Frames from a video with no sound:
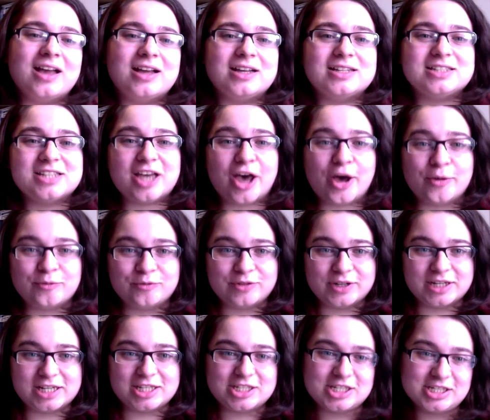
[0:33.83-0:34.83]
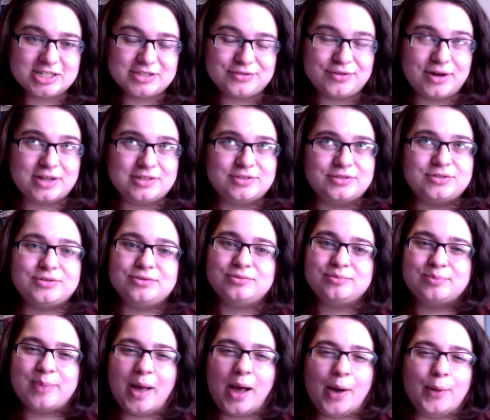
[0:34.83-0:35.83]
term finishes around
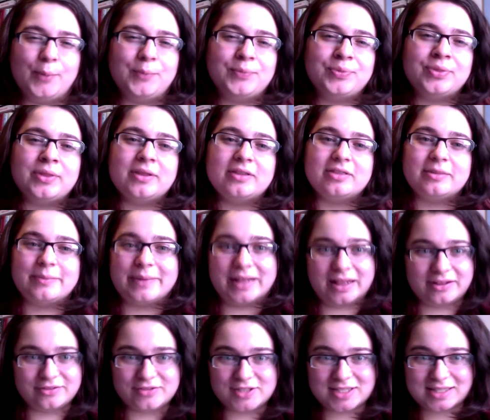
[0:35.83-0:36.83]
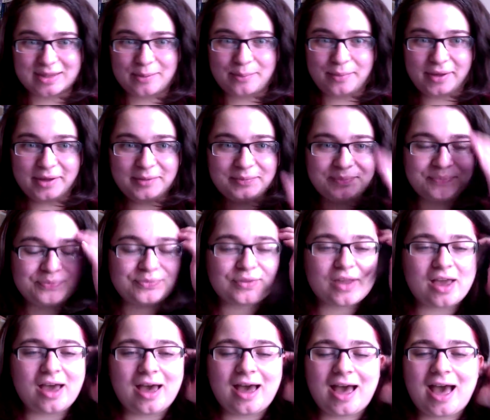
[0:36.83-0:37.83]
about the middle of December.
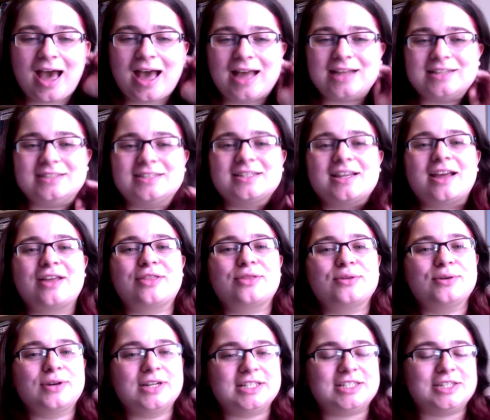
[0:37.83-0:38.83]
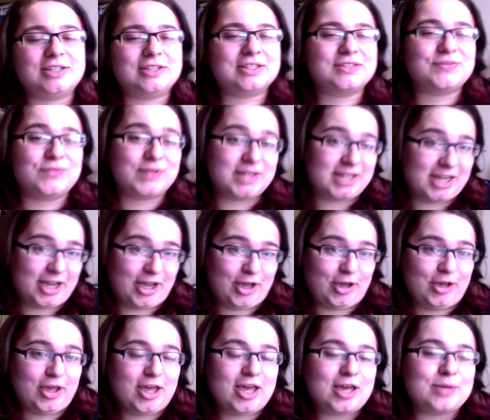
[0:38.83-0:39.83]
And I thought I'd do this video
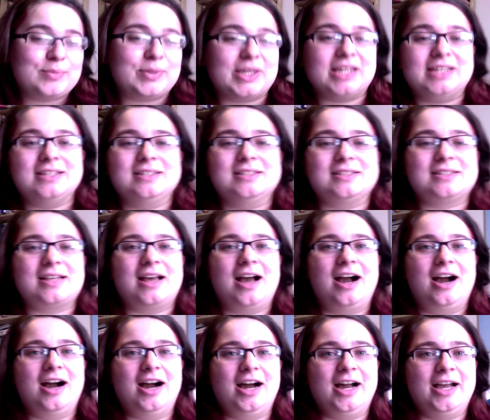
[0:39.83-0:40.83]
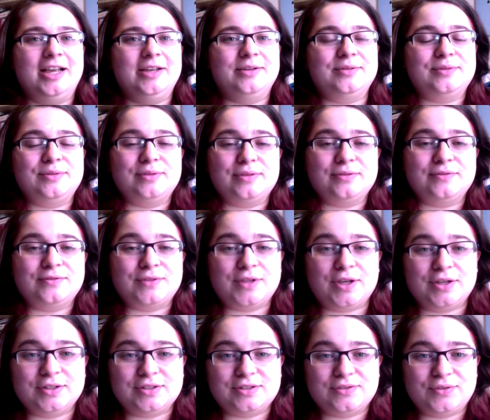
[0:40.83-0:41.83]
because for
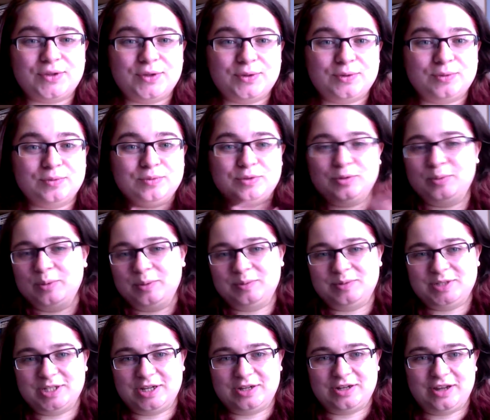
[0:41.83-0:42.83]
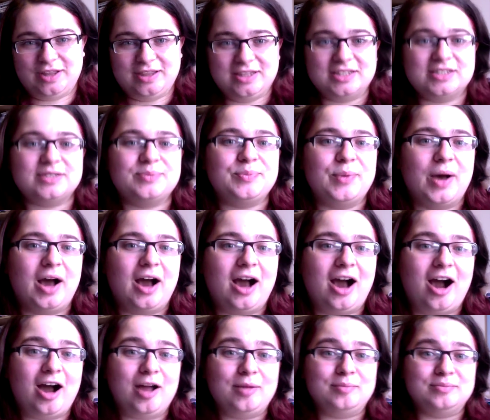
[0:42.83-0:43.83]
those of you probably don't know this, but
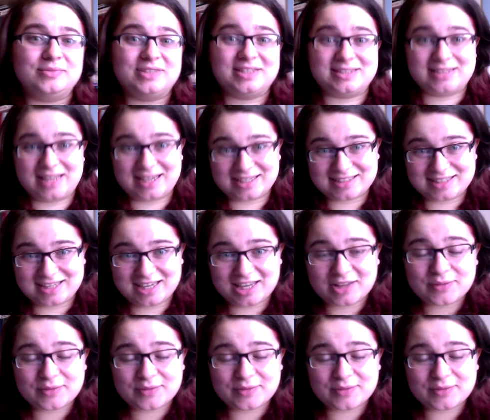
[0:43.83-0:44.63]
I'm dyslexic,